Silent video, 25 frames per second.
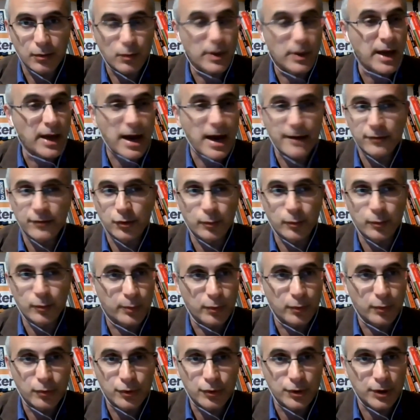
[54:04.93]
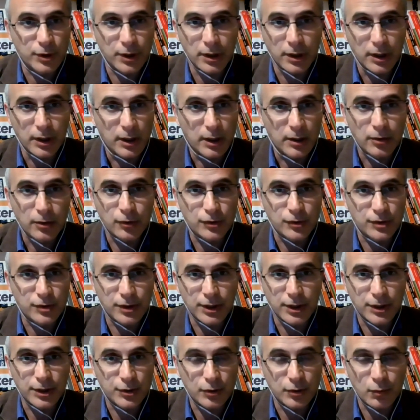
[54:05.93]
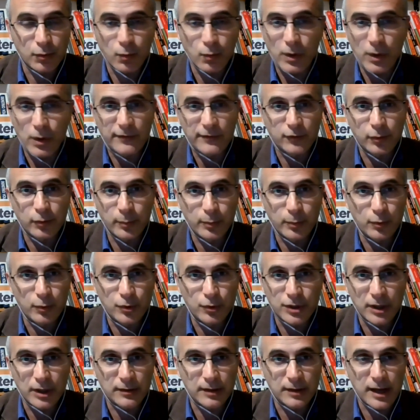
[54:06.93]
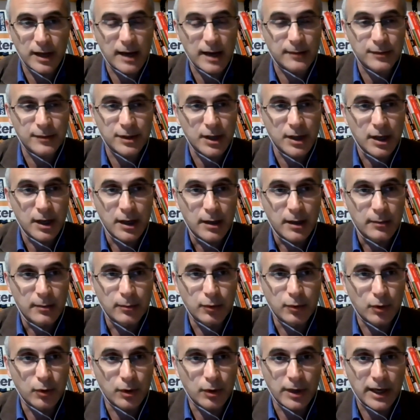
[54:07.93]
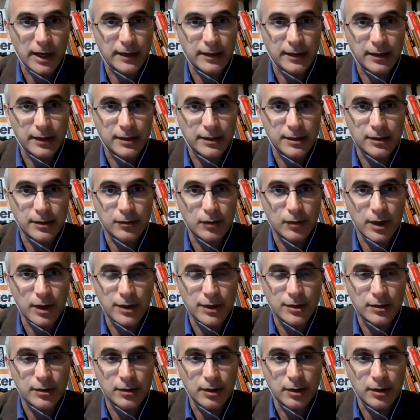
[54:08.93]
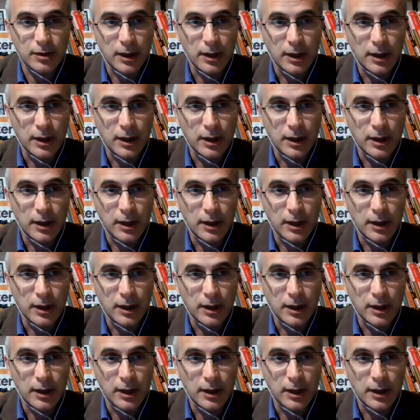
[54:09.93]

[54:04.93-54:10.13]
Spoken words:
We have to push constriction. We have to push sometimes bureaucratic situation.